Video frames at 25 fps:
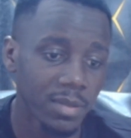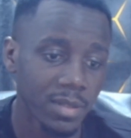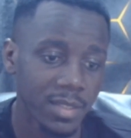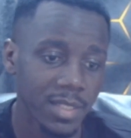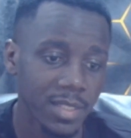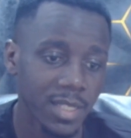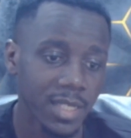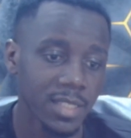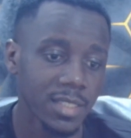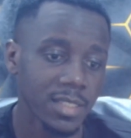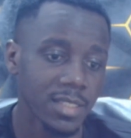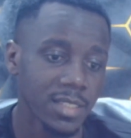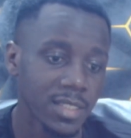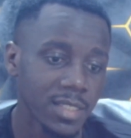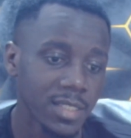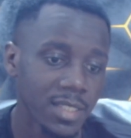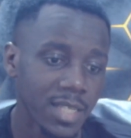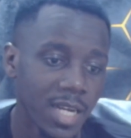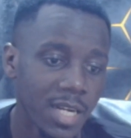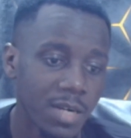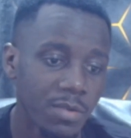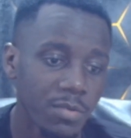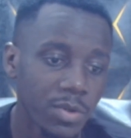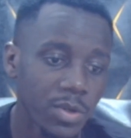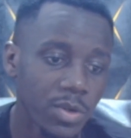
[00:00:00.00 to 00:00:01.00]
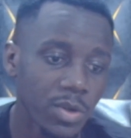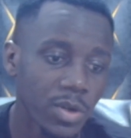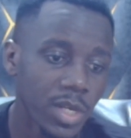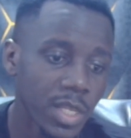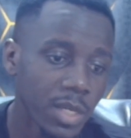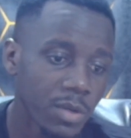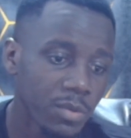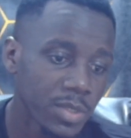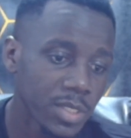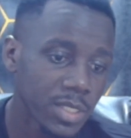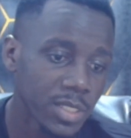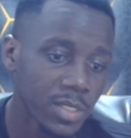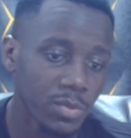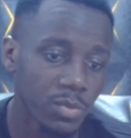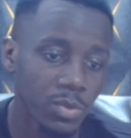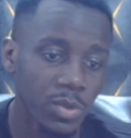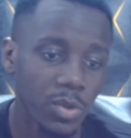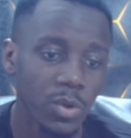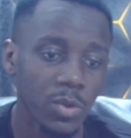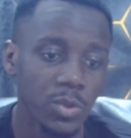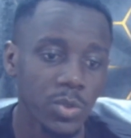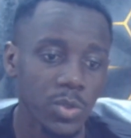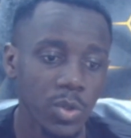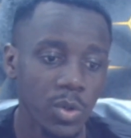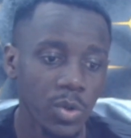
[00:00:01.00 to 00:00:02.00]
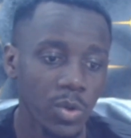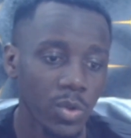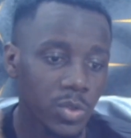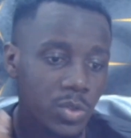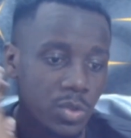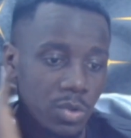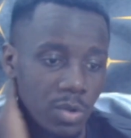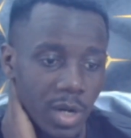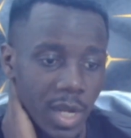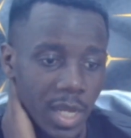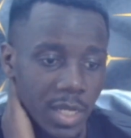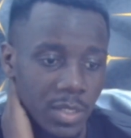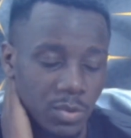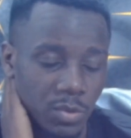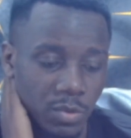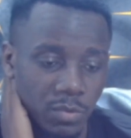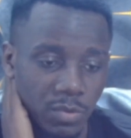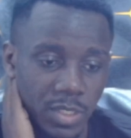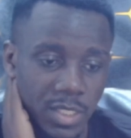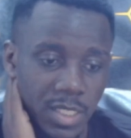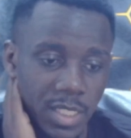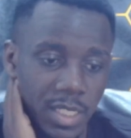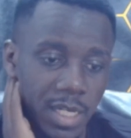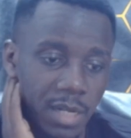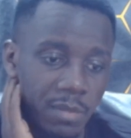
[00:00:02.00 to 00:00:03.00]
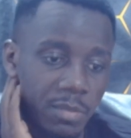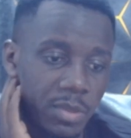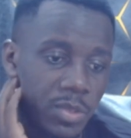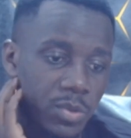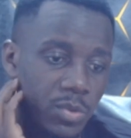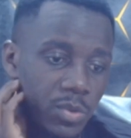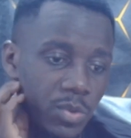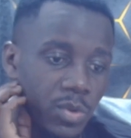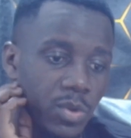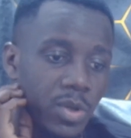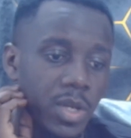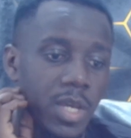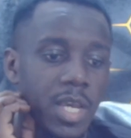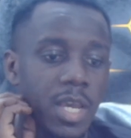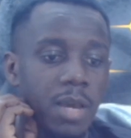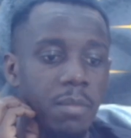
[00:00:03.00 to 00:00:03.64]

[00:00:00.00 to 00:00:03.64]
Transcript: That is it. And Rico Lewis will also try to obviously coming through.